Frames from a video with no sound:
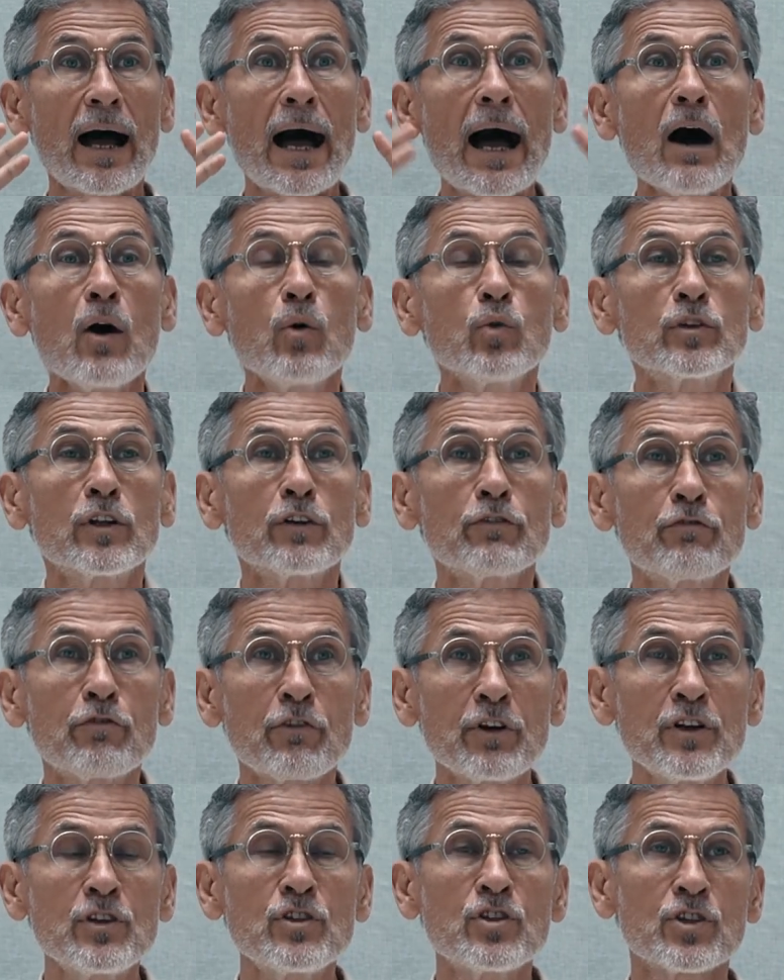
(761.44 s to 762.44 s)
outer
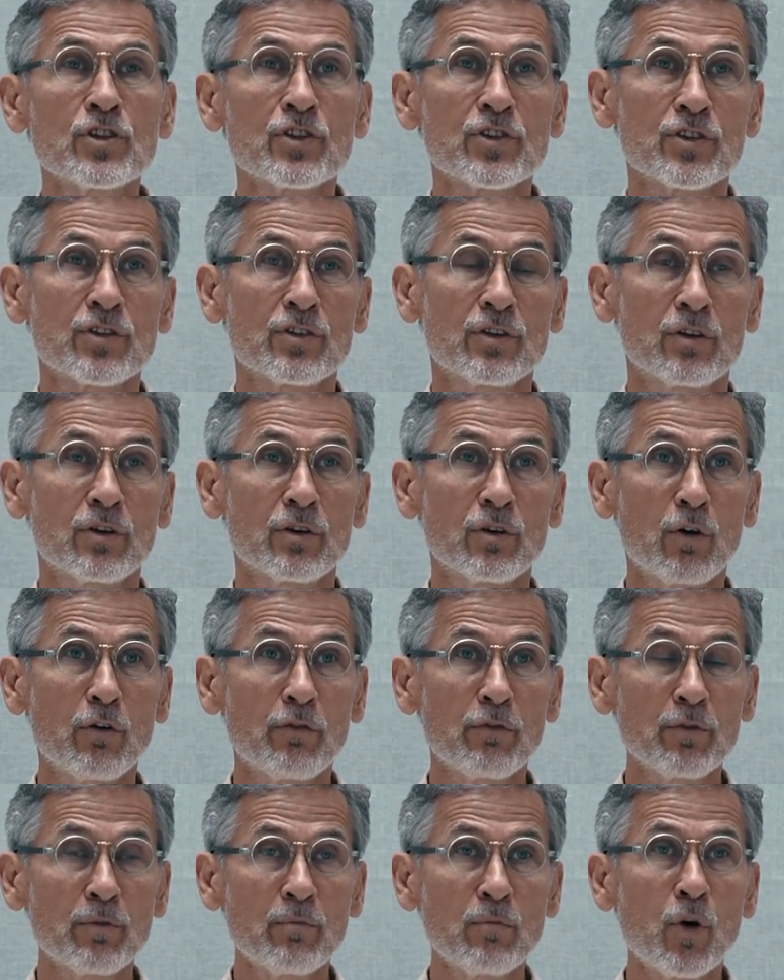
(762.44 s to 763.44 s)
fringes
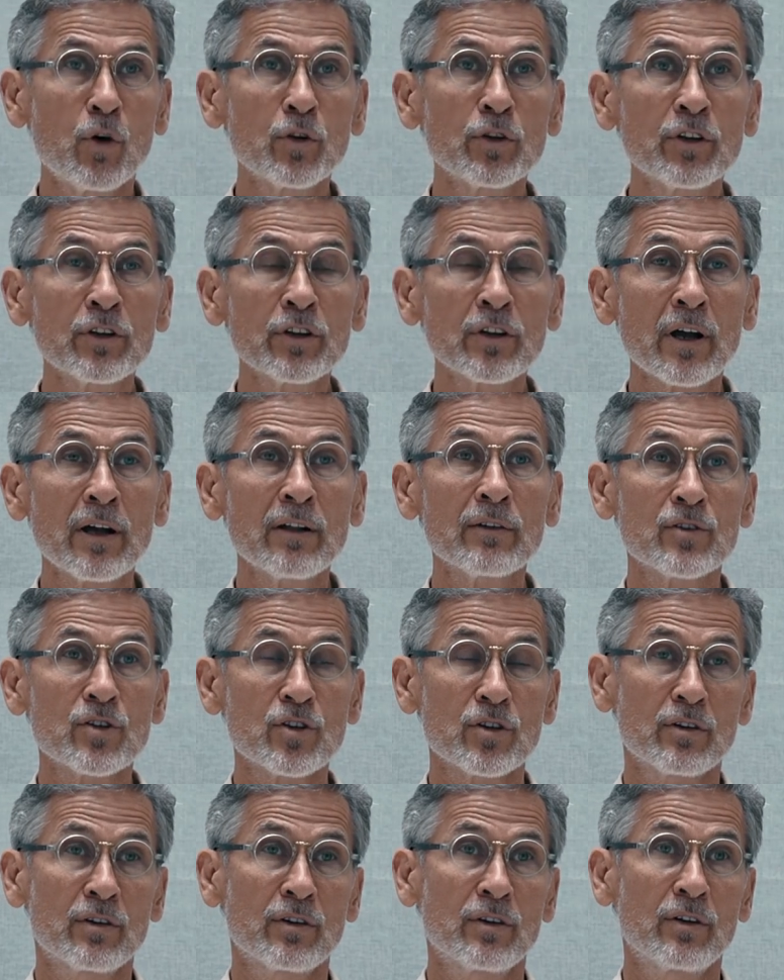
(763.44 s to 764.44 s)
of the modern
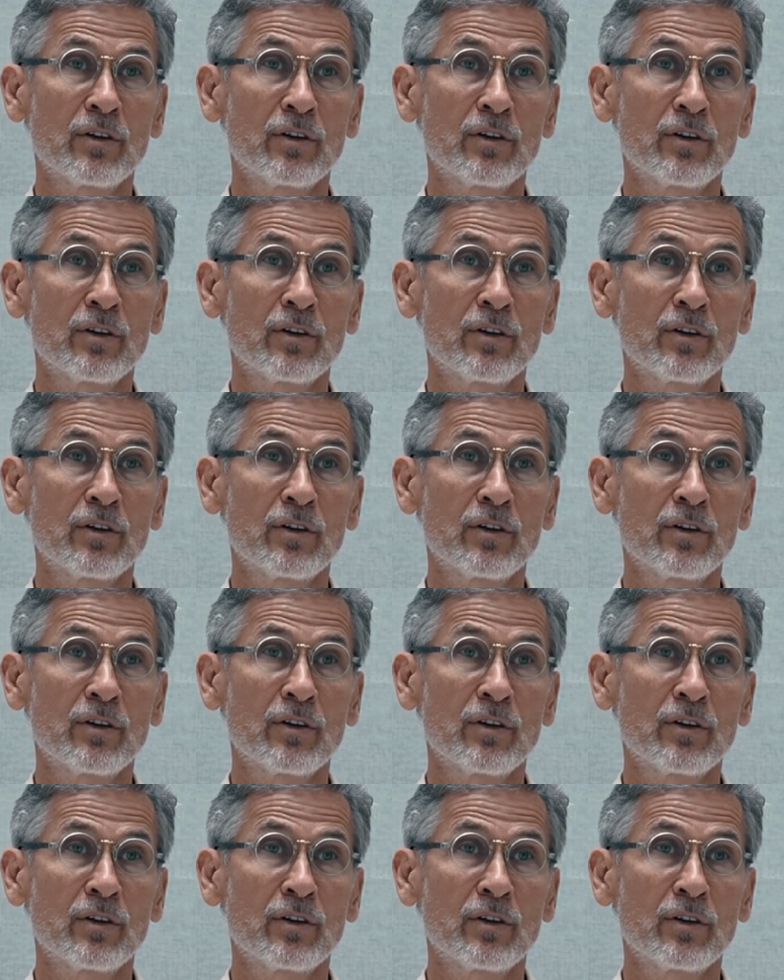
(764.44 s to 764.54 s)
culture.